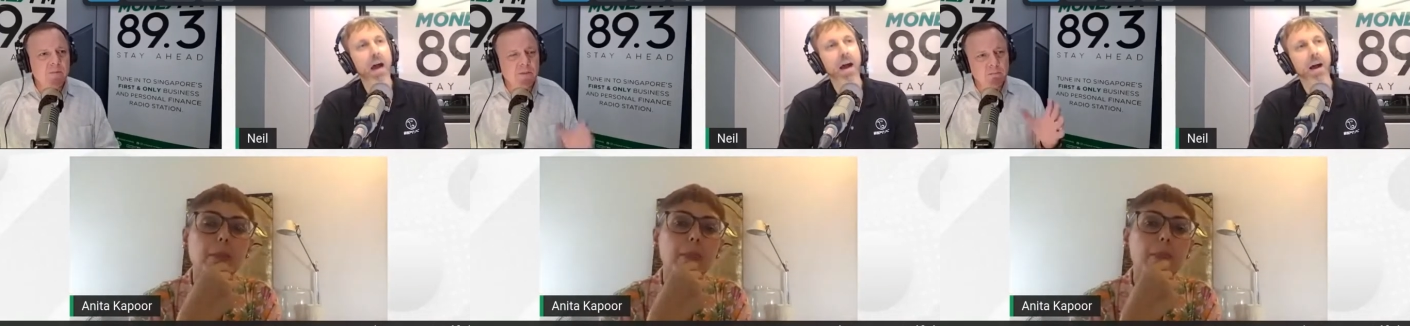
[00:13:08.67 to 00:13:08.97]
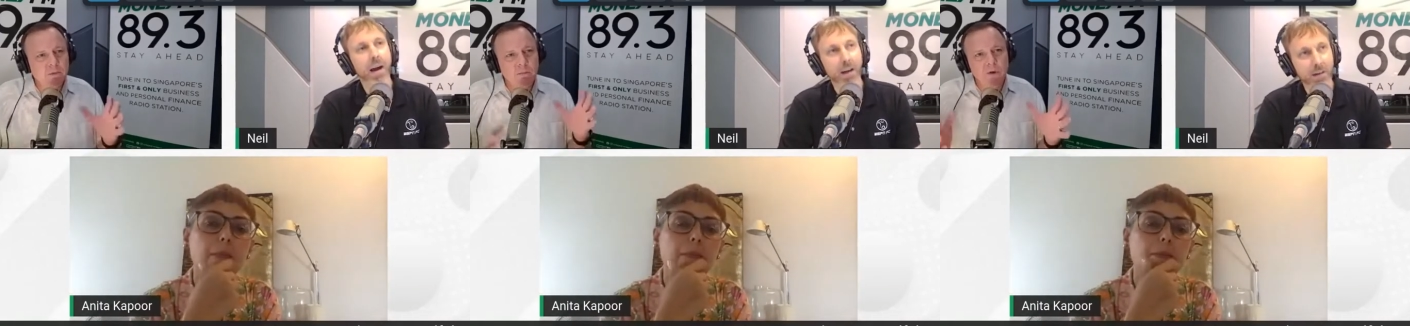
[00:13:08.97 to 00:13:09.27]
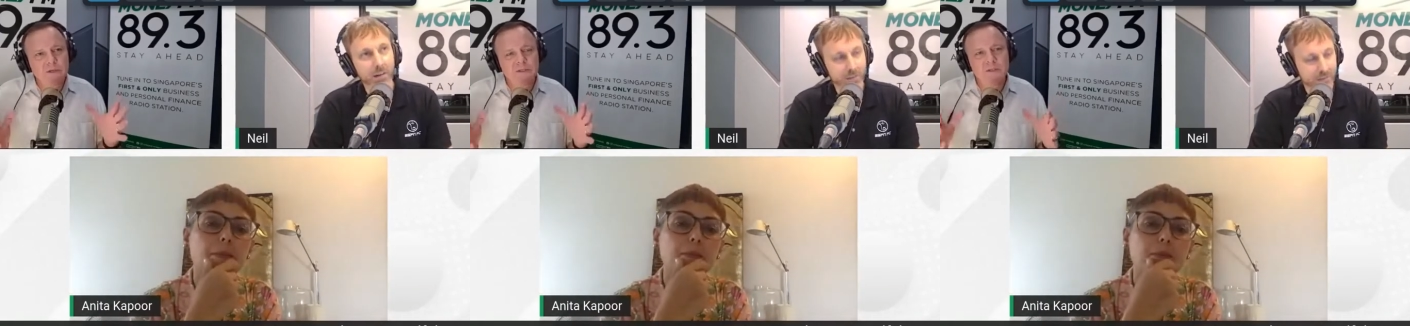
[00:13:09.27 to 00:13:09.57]
Speaker 1: But the, the
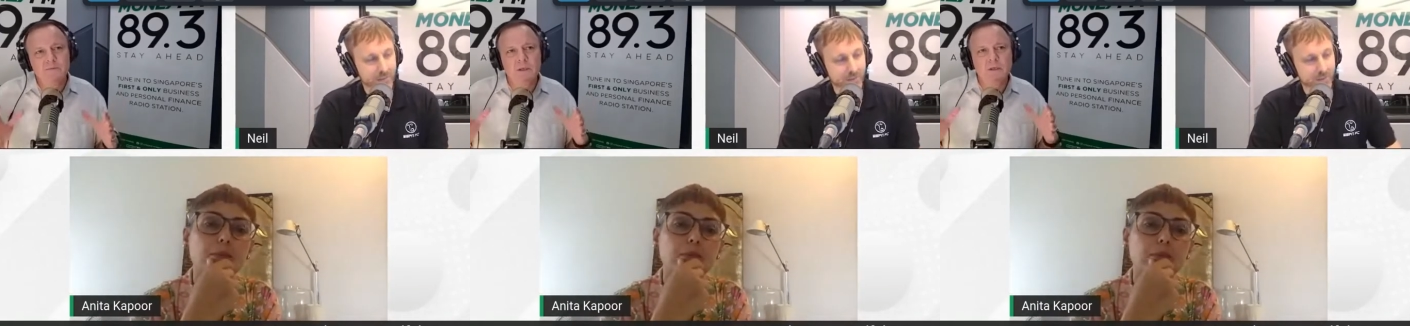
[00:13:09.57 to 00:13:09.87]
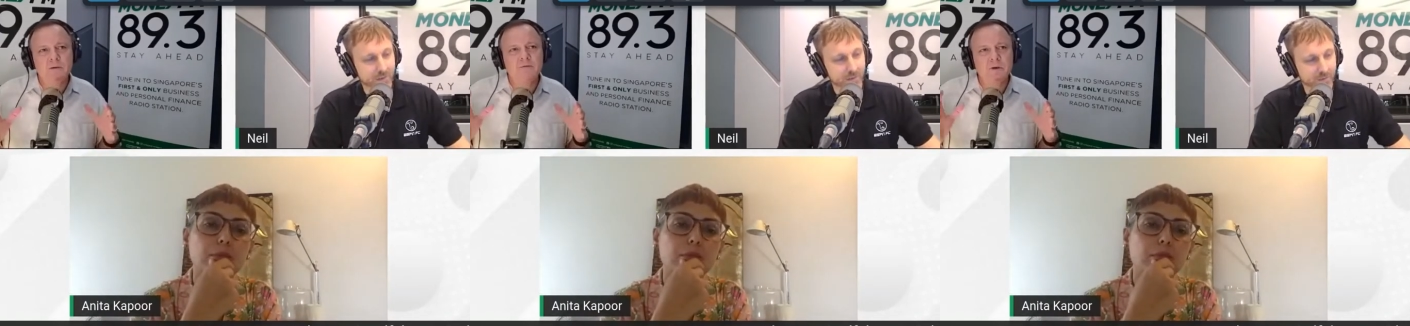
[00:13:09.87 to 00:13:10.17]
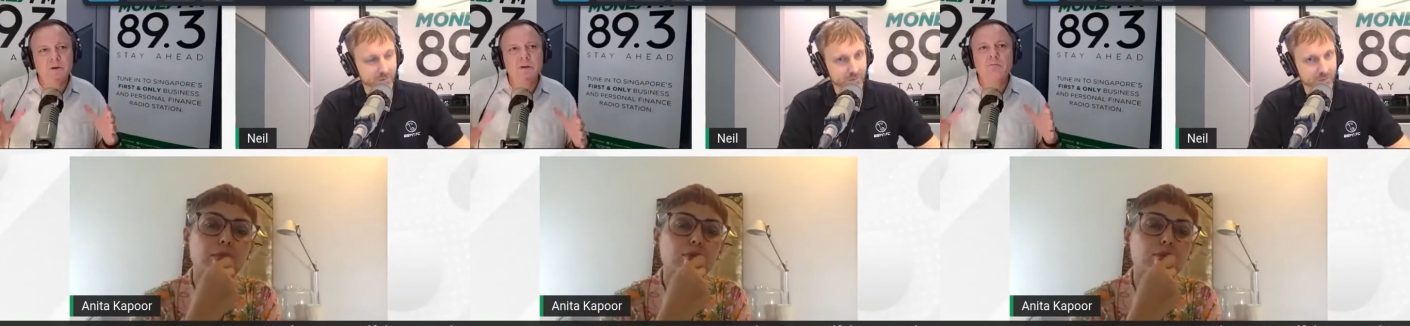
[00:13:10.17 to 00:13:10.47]
point is, this being
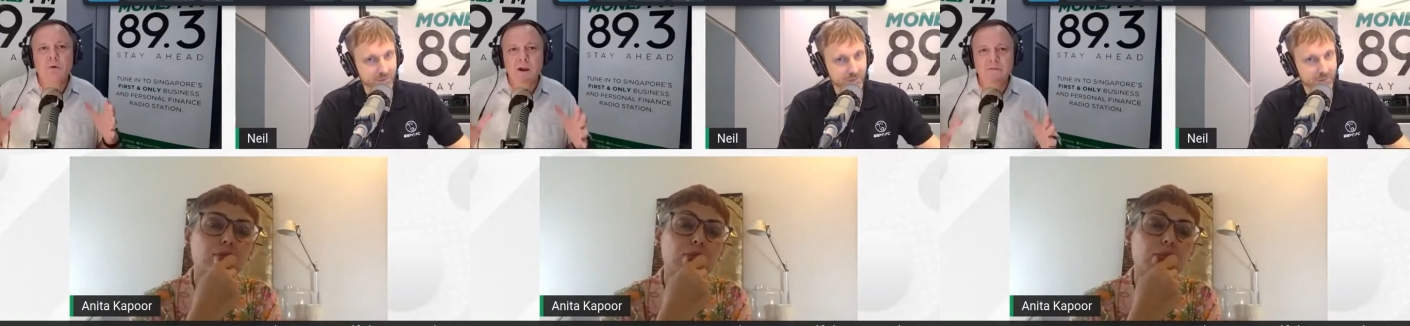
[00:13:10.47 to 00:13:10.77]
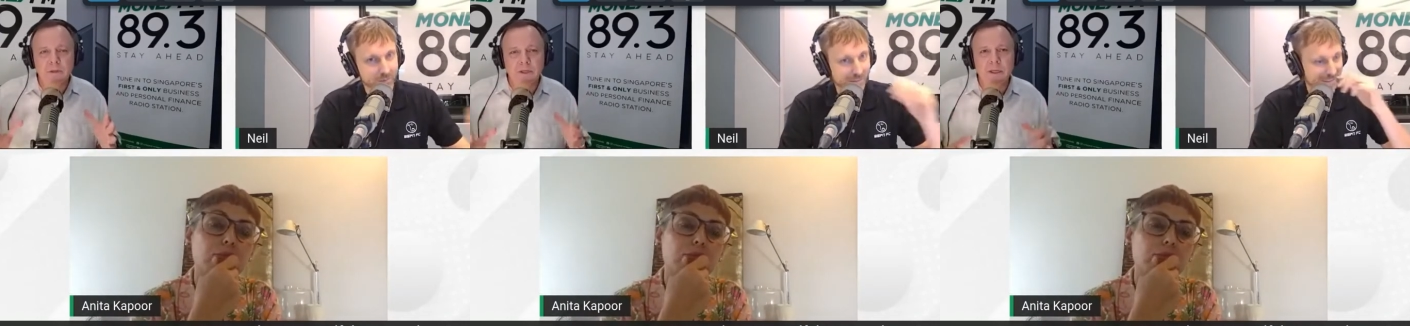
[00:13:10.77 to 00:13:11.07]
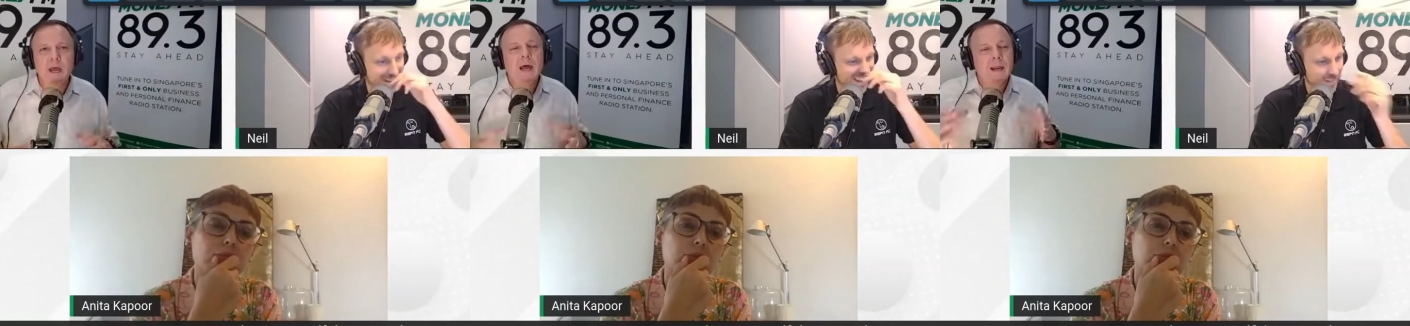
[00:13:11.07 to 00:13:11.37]
funded
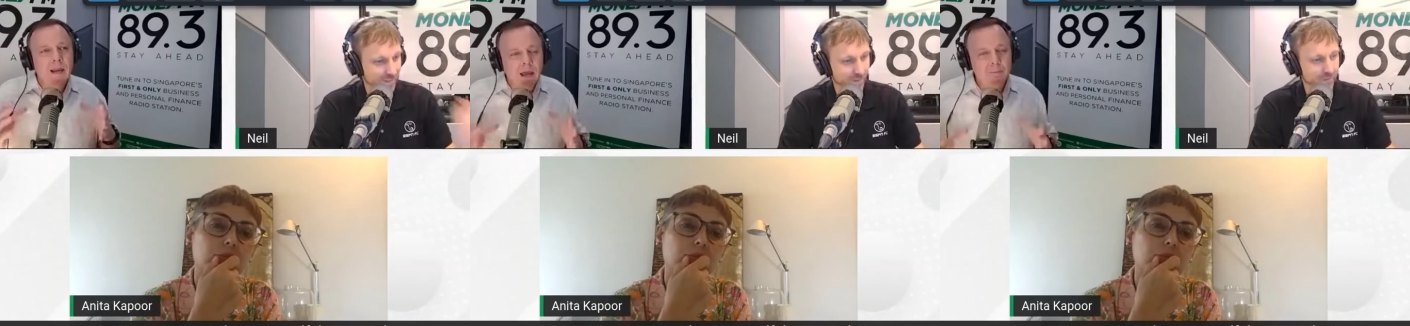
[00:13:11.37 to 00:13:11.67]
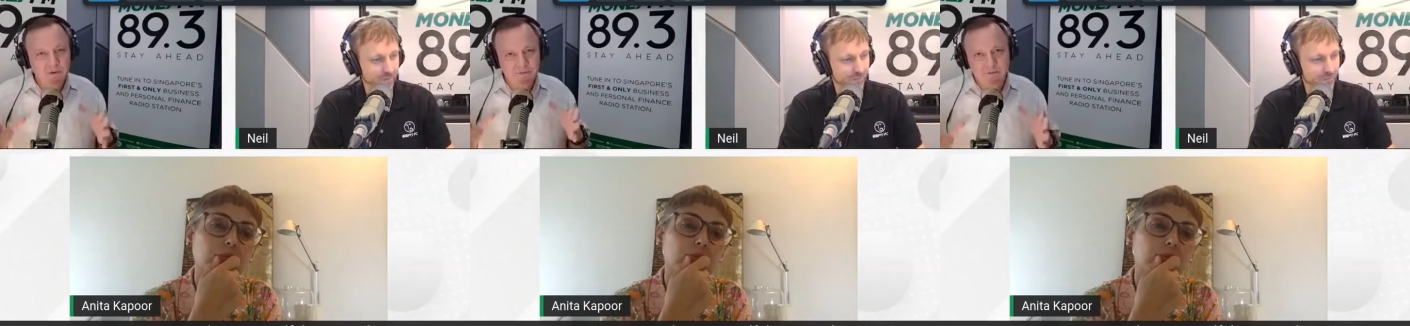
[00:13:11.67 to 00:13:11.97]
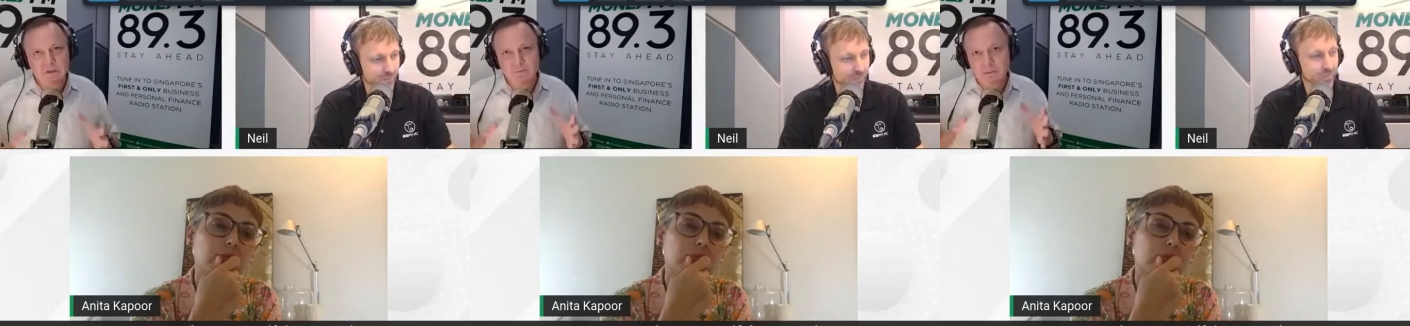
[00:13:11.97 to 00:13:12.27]
privately, not being
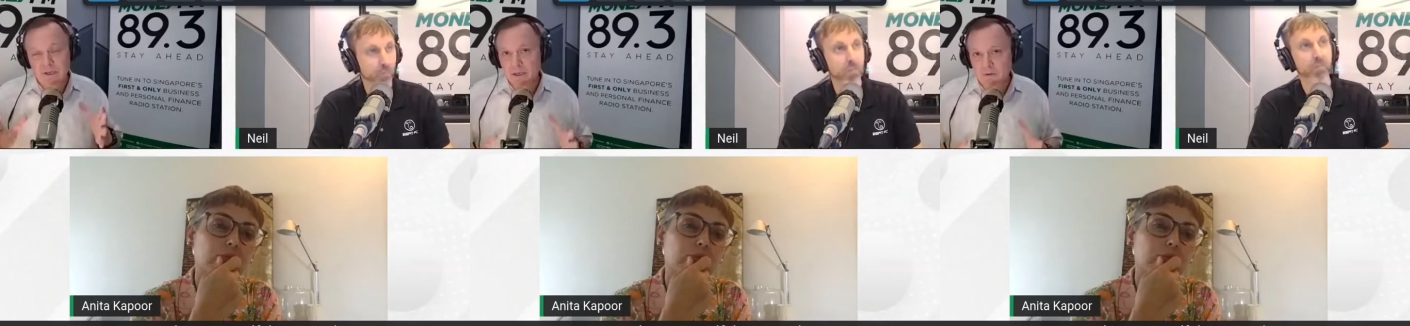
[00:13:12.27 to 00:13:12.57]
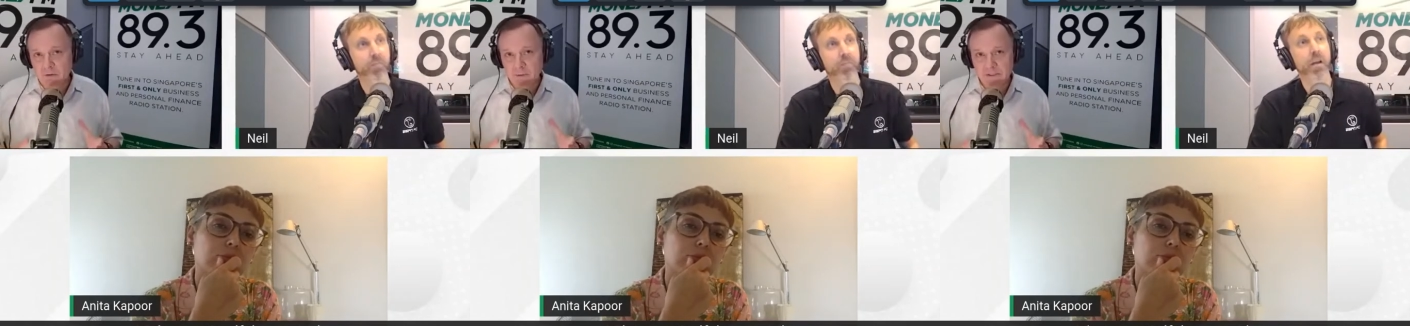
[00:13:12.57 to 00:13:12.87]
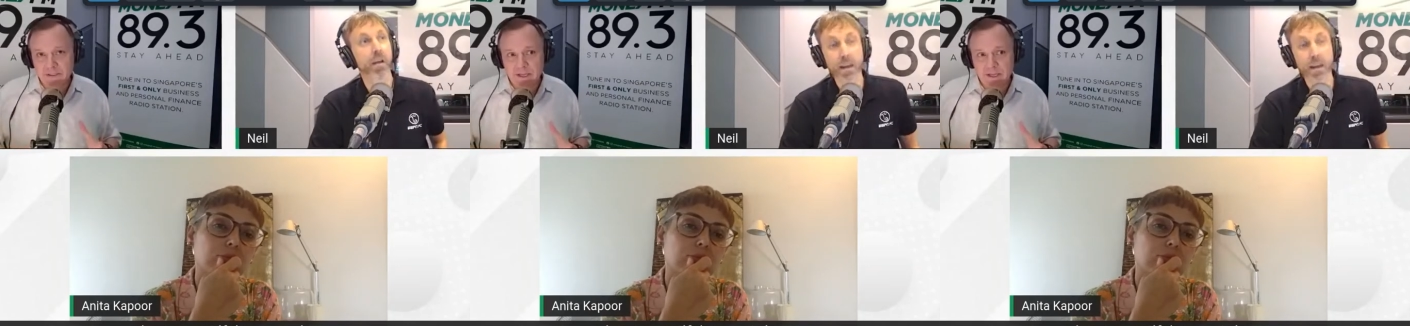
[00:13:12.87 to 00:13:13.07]
funded by governments.